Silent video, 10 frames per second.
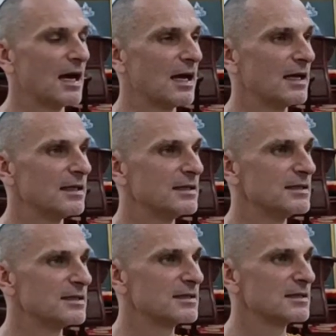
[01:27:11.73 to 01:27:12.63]

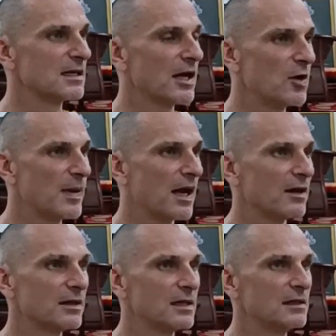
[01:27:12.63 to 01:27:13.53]
and help
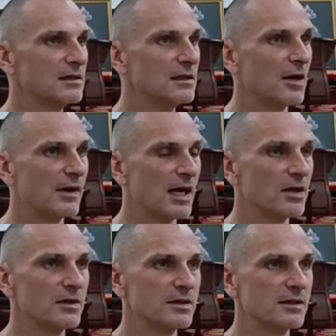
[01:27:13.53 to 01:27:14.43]
out
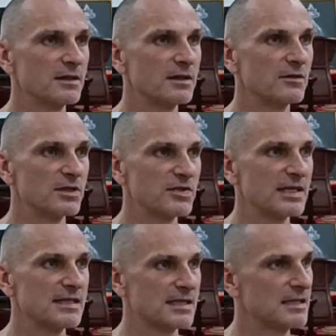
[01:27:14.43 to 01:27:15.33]
around the
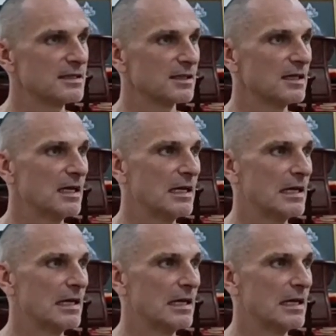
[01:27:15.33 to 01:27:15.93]
retreat centre.